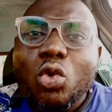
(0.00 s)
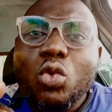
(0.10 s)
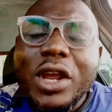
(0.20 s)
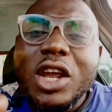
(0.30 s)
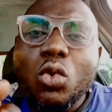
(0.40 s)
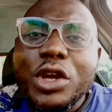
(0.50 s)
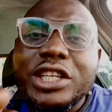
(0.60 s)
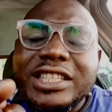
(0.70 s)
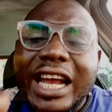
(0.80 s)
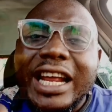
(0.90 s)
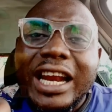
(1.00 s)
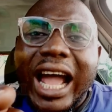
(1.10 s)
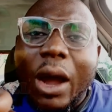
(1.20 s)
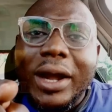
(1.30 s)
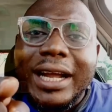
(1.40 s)
we will
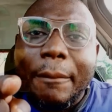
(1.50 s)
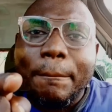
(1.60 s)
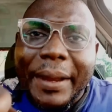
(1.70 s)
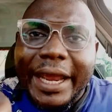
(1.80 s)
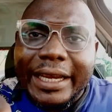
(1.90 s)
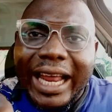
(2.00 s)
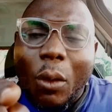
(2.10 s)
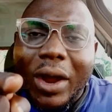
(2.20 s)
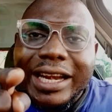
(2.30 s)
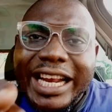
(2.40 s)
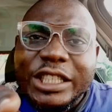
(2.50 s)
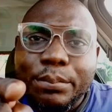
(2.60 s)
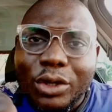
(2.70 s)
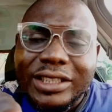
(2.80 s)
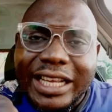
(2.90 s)
channel our campaign, our next
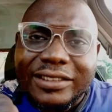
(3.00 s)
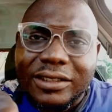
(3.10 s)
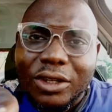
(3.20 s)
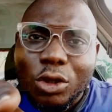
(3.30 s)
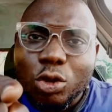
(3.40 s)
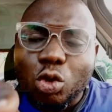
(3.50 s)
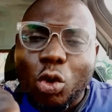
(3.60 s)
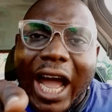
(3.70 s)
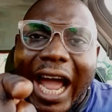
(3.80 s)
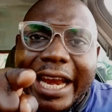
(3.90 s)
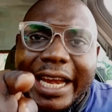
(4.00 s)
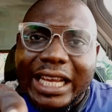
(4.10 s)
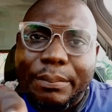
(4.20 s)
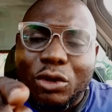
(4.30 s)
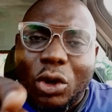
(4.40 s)
protest to
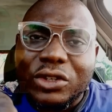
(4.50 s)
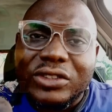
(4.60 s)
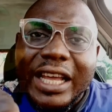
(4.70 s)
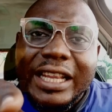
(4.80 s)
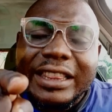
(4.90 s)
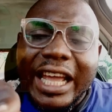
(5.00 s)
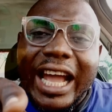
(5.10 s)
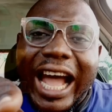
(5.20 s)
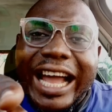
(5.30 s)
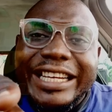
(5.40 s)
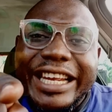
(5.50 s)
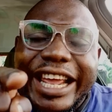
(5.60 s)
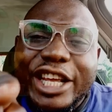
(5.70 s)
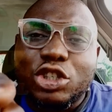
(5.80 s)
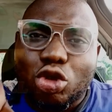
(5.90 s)
INEC because they are the
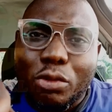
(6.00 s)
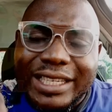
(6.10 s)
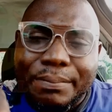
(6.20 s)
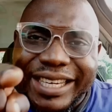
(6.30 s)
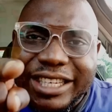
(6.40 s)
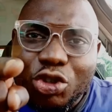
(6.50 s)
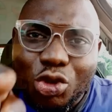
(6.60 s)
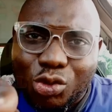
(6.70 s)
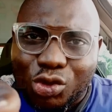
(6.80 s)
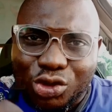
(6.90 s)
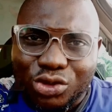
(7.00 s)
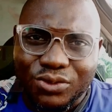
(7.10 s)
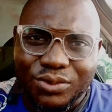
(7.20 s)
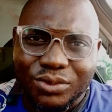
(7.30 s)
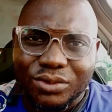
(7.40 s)
instrument being used
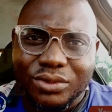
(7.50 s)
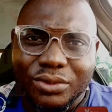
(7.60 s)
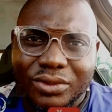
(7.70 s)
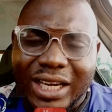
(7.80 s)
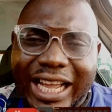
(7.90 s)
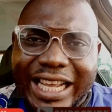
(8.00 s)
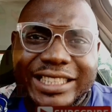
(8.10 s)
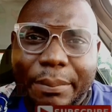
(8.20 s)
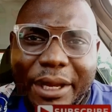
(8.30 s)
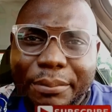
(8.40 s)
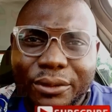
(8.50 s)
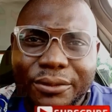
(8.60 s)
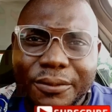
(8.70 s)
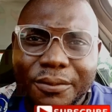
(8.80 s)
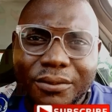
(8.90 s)
against the people.
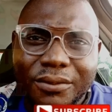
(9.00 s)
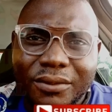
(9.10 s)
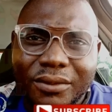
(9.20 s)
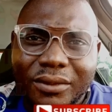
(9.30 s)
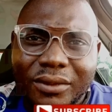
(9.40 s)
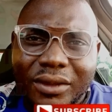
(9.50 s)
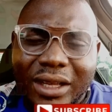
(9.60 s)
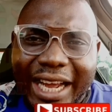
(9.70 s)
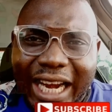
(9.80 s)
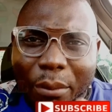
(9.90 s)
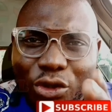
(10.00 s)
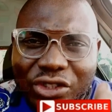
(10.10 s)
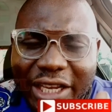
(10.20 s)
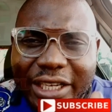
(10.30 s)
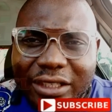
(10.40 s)
And I
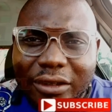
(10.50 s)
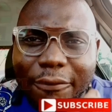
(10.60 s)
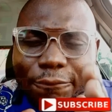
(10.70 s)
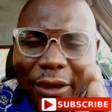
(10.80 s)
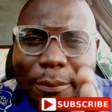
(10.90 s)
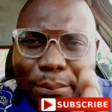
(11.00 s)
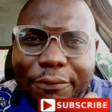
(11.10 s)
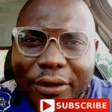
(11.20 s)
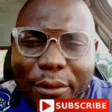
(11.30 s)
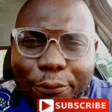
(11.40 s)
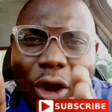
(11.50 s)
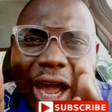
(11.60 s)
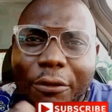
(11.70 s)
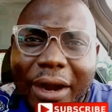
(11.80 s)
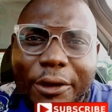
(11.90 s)
must say this very briefly before
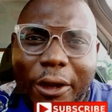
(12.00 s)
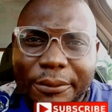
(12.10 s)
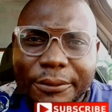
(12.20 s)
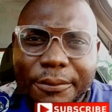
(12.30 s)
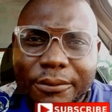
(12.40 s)
I round up.